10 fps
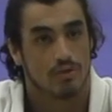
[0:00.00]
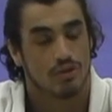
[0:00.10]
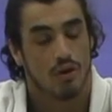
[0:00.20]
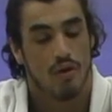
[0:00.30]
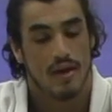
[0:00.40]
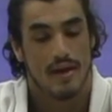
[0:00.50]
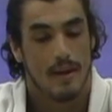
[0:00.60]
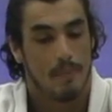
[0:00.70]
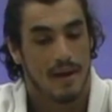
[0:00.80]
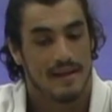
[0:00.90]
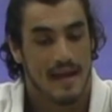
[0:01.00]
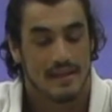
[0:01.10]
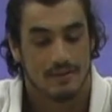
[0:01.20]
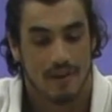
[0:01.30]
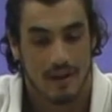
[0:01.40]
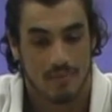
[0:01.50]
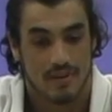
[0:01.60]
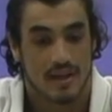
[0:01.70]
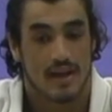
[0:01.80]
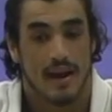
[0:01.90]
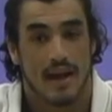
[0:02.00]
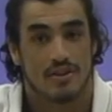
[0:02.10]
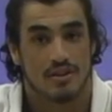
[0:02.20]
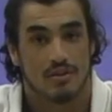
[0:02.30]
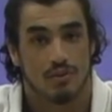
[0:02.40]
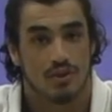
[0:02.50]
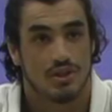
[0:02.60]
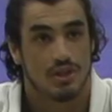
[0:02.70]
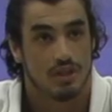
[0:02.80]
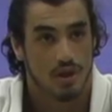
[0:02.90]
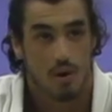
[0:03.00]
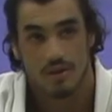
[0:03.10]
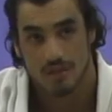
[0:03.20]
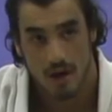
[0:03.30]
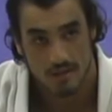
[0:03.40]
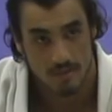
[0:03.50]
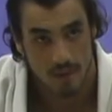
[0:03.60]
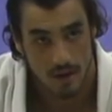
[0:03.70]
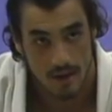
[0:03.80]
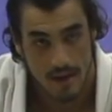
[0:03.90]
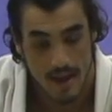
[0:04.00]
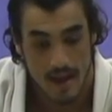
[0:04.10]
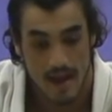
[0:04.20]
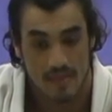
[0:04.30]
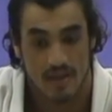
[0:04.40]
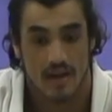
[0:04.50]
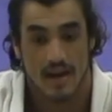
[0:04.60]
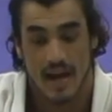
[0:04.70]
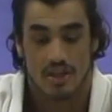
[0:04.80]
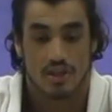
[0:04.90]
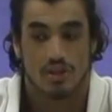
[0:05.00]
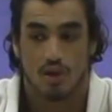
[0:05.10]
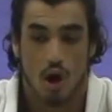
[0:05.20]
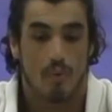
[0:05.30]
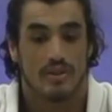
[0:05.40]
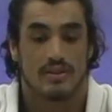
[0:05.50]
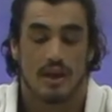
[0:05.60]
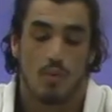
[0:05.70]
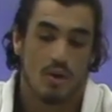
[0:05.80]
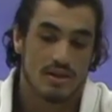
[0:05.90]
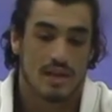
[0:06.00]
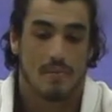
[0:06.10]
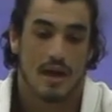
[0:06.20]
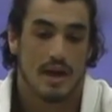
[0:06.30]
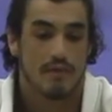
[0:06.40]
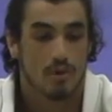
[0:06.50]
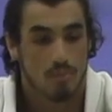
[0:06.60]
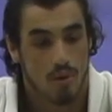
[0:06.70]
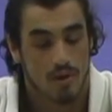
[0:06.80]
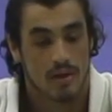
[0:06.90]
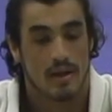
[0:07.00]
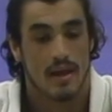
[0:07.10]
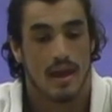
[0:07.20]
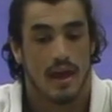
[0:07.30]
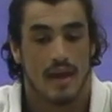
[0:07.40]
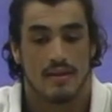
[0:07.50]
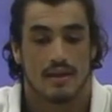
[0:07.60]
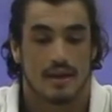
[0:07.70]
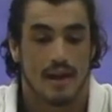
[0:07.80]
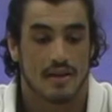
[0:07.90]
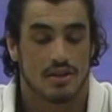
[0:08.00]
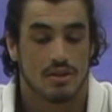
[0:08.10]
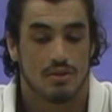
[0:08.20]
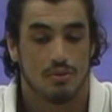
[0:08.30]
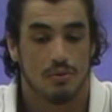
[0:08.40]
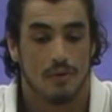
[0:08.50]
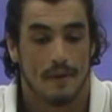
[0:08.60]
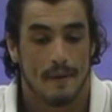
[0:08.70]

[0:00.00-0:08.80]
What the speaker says: So my dad developed the connection, which he always talks about, and the connection to always stay one step ahead of your opponent, and the connection to